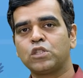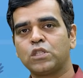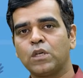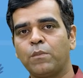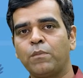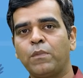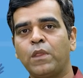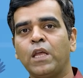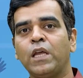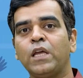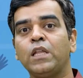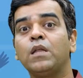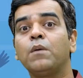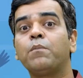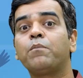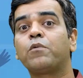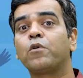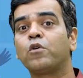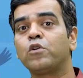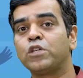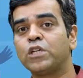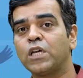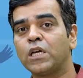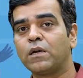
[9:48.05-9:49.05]
something in the
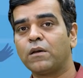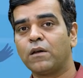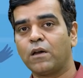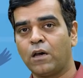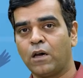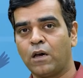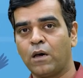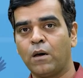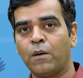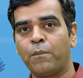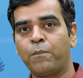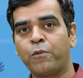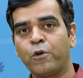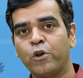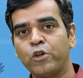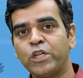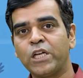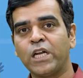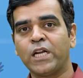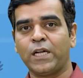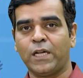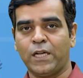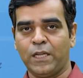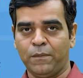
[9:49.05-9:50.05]

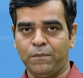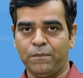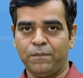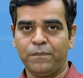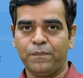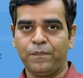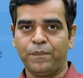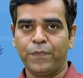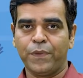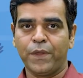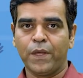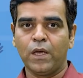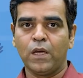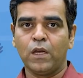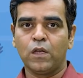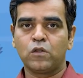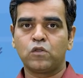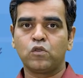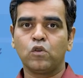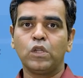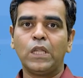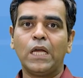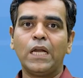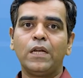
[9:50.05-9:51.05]
projecting,
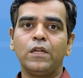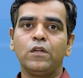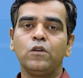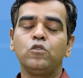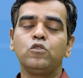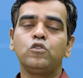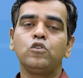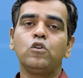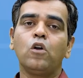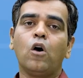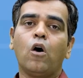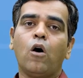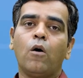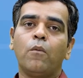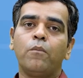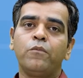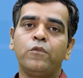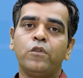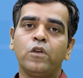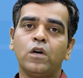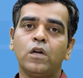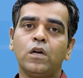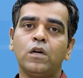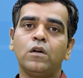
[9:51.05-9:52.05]
so that you should
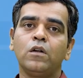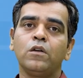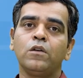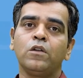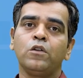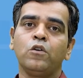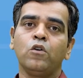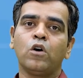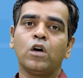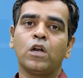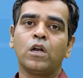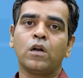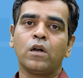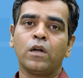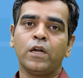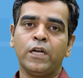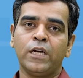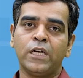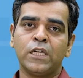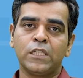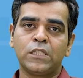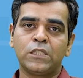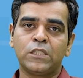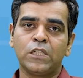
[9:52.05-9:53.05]
observe your
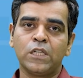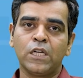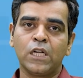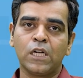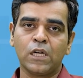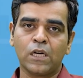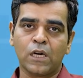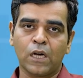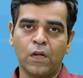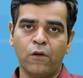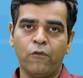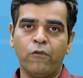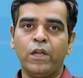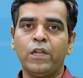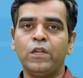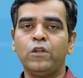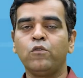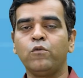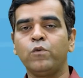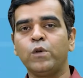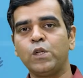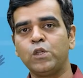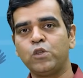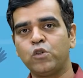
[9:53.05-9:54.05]
industrial, when
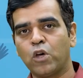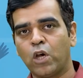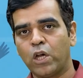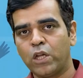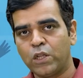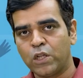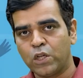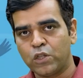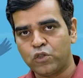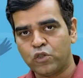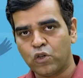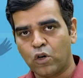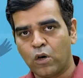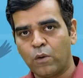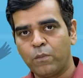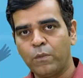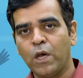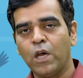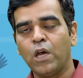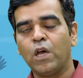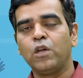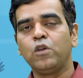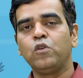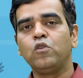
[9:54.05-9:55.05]
you will join the job,
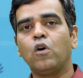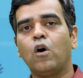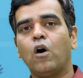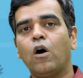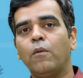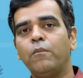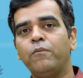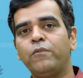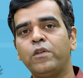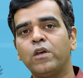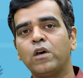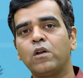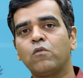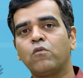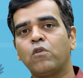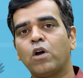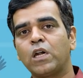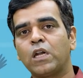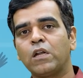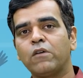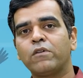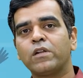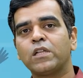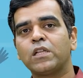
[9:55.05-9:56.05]
you observe
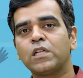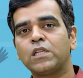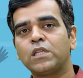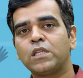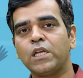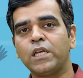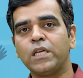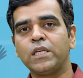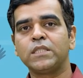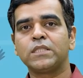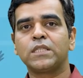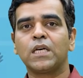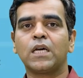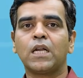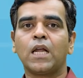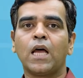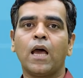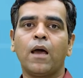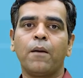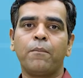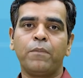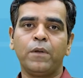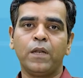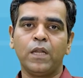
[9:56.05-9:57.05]
whatever the things are
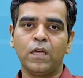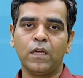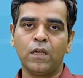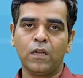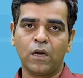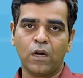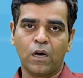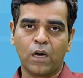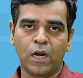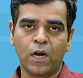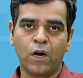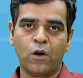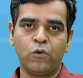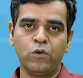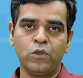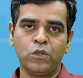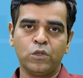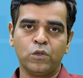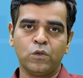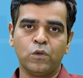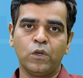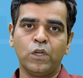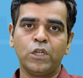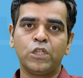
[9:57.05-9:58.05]
happening around
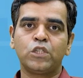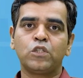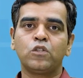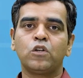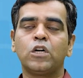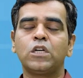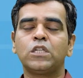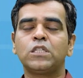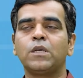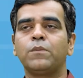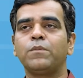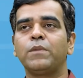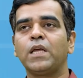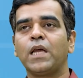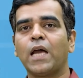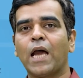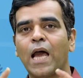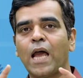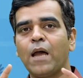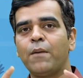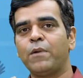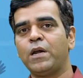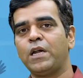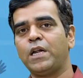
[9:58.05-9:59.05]
you. It's not something
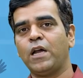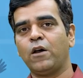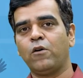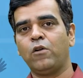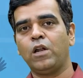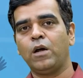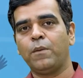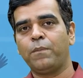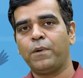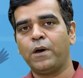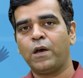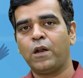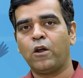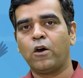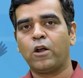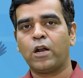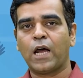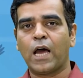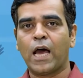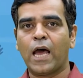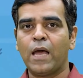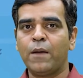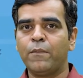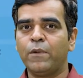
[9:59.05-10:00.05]
I am a developer or
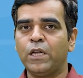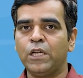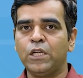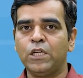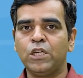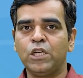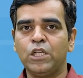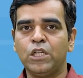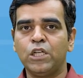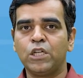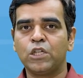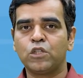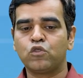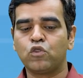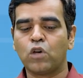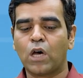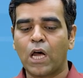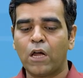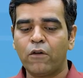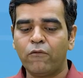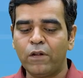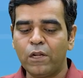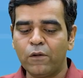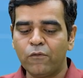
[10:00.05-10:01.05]
I am an engineer, so
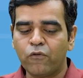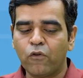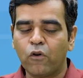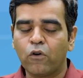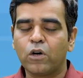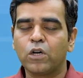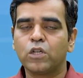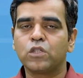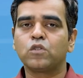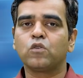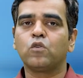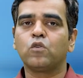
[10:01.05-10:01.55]
I will focus